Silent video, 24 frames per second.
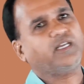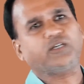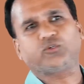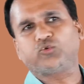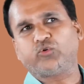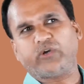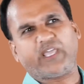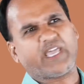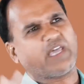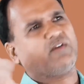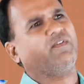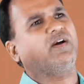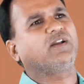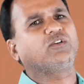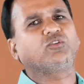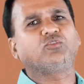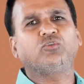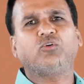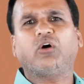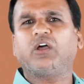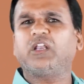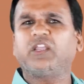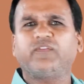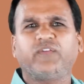sir, today I want to
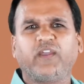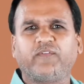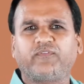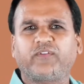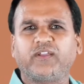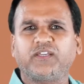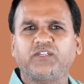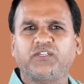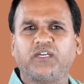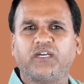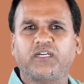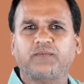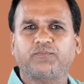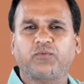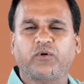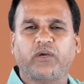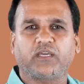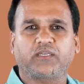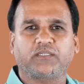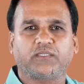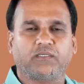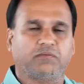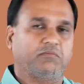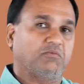do only 50 shirt
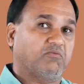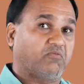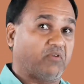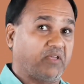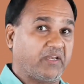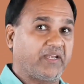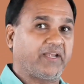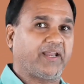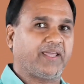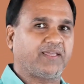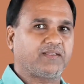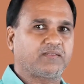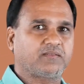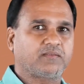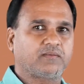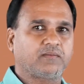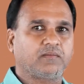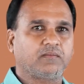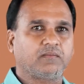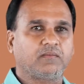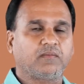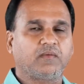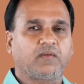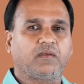production. Very nice.
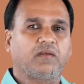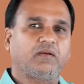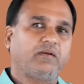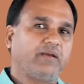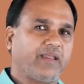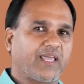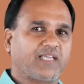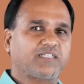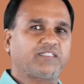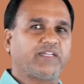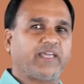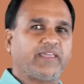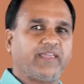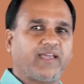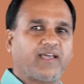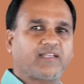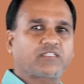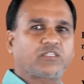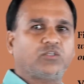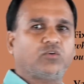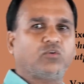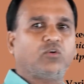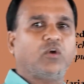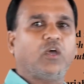Next, I
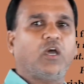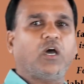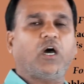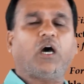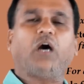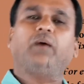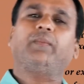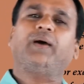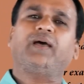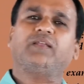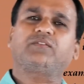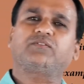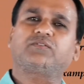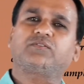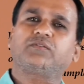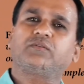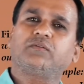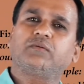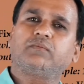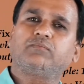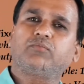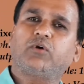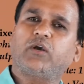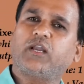ask you, how much
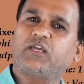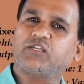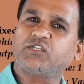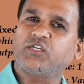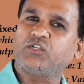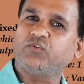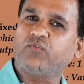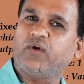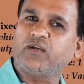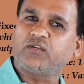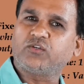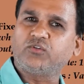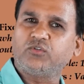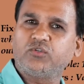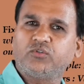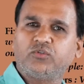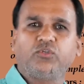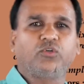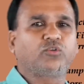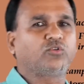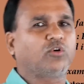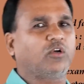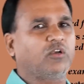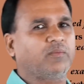production you want to do?
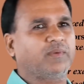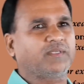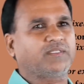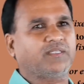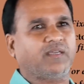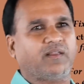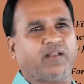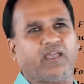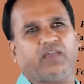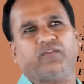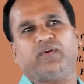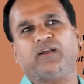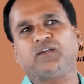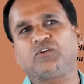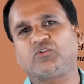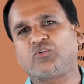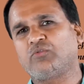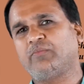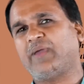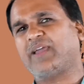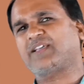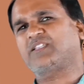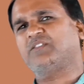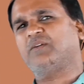You told me, sir, I want to
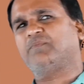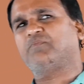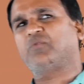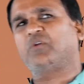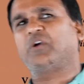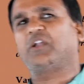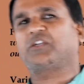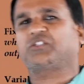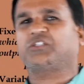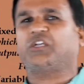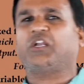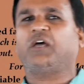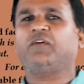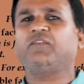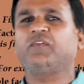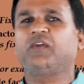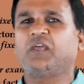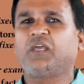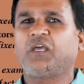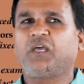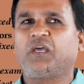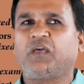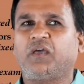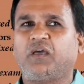do maximum production of
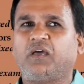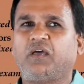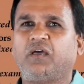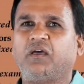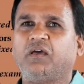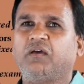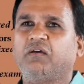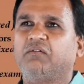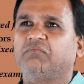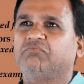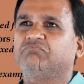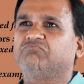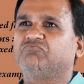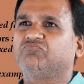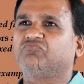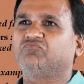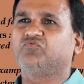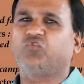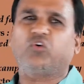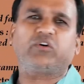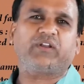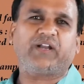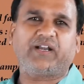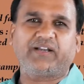
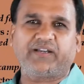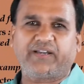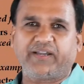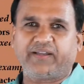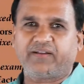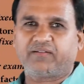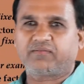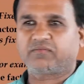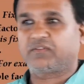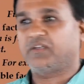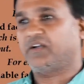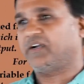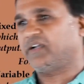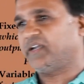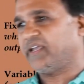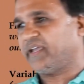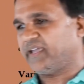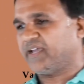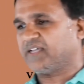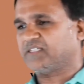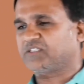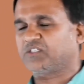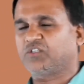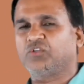400. Third
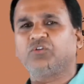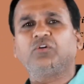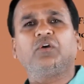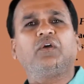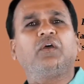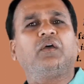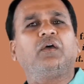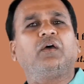day, I ask you,